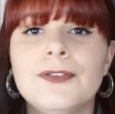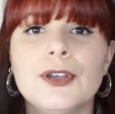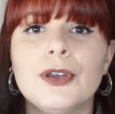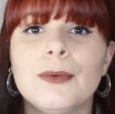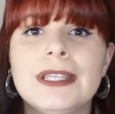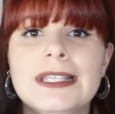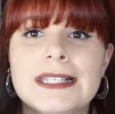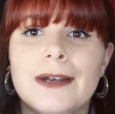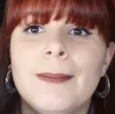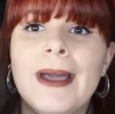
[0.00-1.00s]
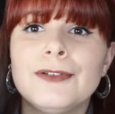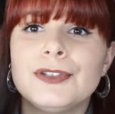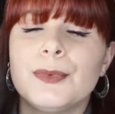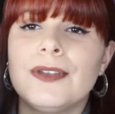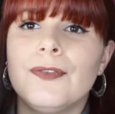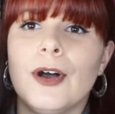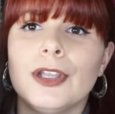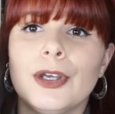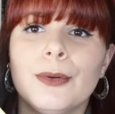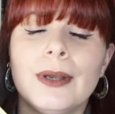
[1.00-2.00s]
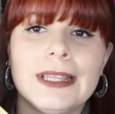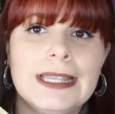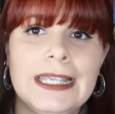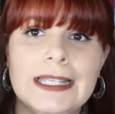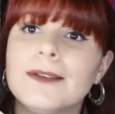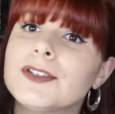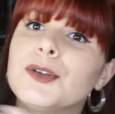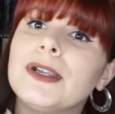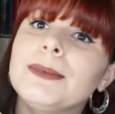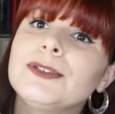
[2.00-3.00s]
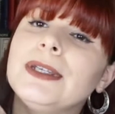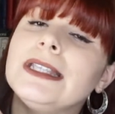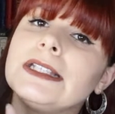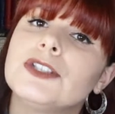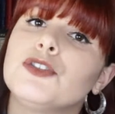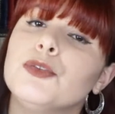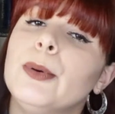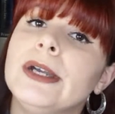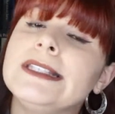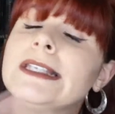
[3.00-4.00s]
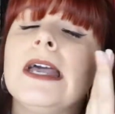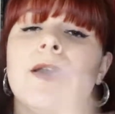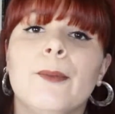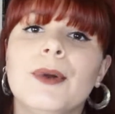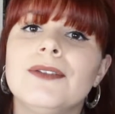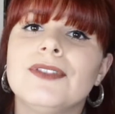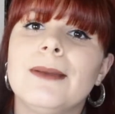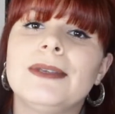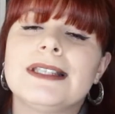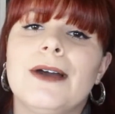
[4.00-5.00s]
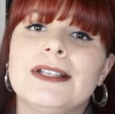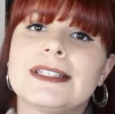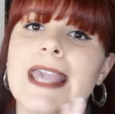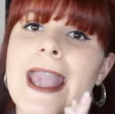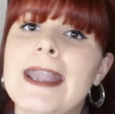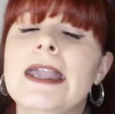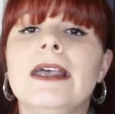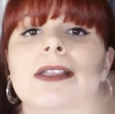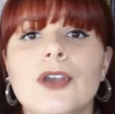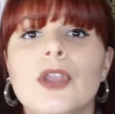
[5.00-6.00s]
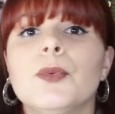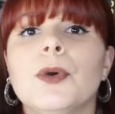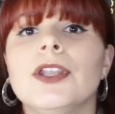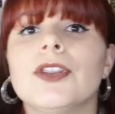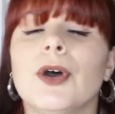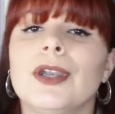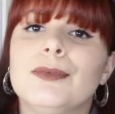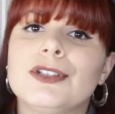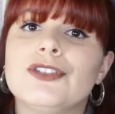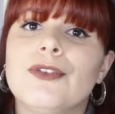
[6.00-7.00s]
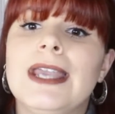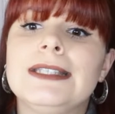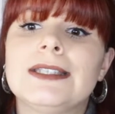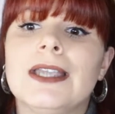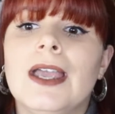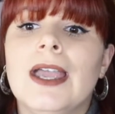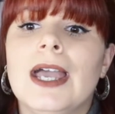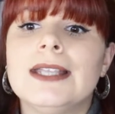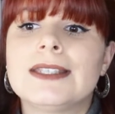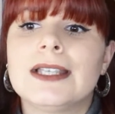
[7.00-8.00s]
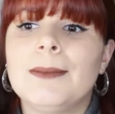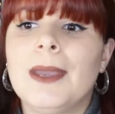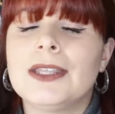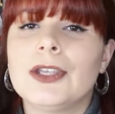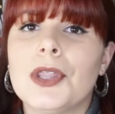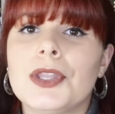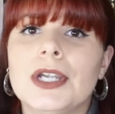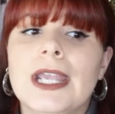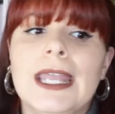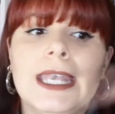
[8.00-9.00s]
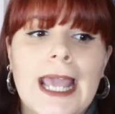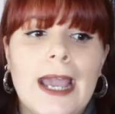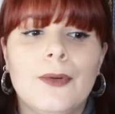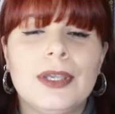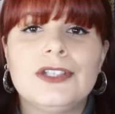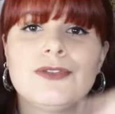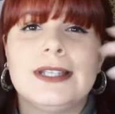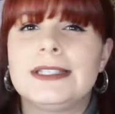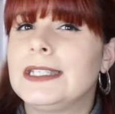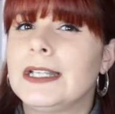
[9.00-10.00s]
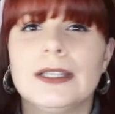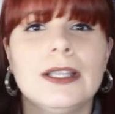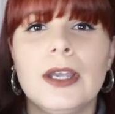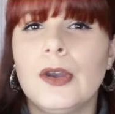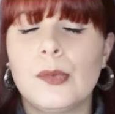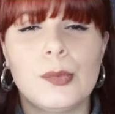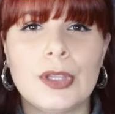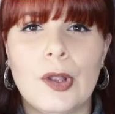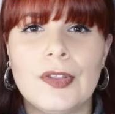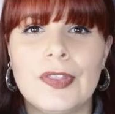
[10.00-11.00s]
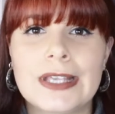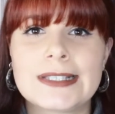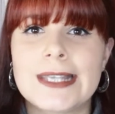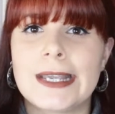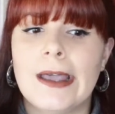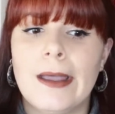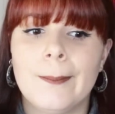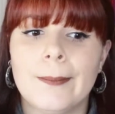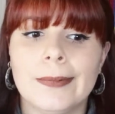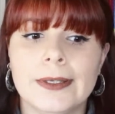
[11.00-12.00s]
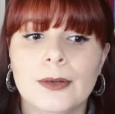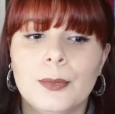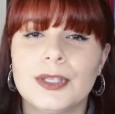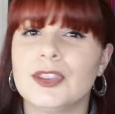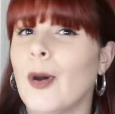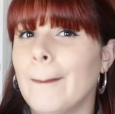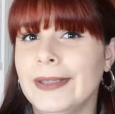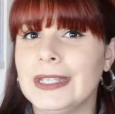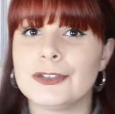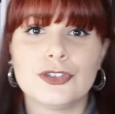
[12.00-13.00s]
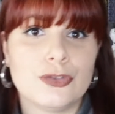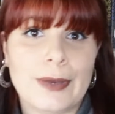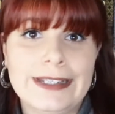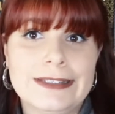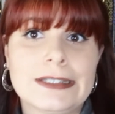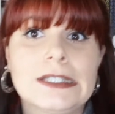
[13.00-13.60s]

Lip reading: you don't know what these are about, we follow the love story between these two boys. One of them is out as gay, the other one thought he was straight until he met the other, and now he's trying to deal with all the things that come with not being straight.